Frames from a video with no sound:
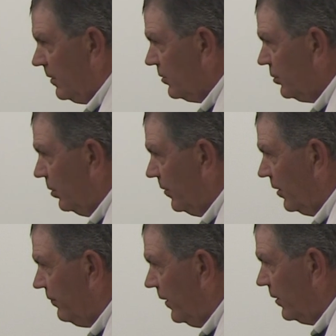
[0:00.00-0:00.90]
to show me
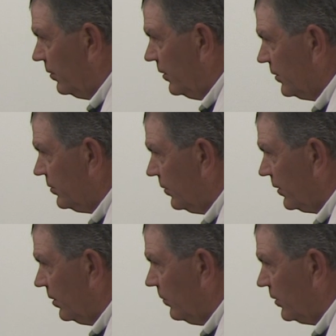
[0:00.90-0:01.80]
a finer
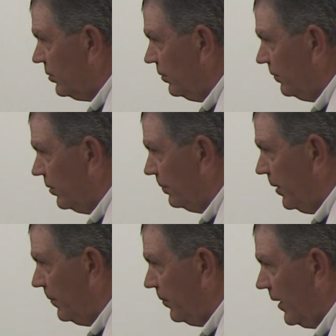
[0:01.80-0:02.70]
district than what you good
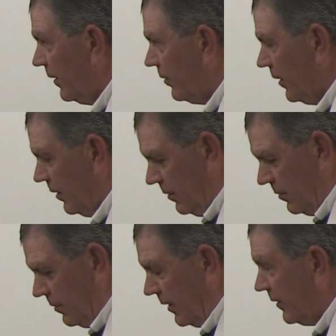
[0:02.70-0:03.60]
people have right
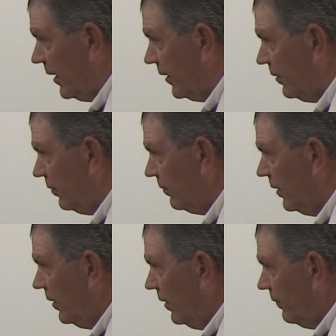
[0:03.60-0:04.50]
here. And I thank
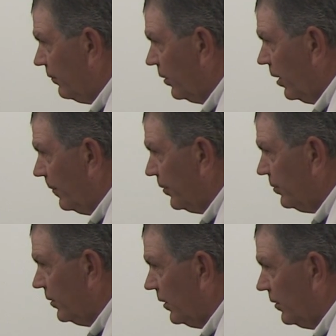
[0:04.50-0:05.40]
you for the
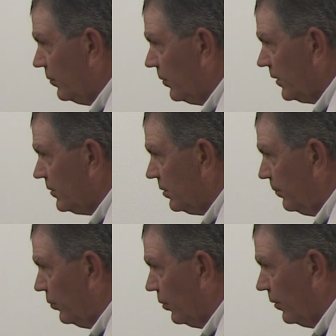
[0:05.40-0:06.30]
opportunity to address the
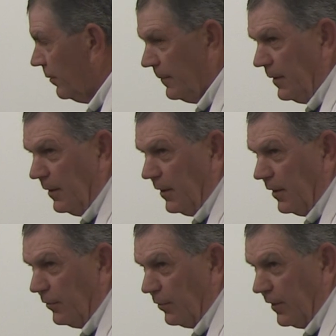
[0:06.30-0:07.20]
board
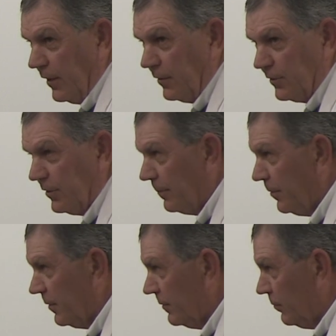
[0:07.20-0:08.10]
and your leadership,
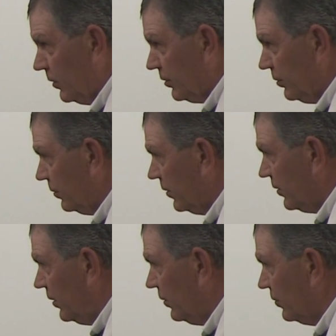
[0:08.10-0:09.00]
and wish you
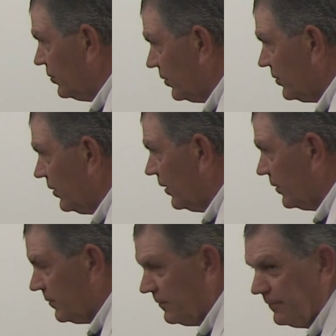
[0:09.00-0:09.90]
continued success.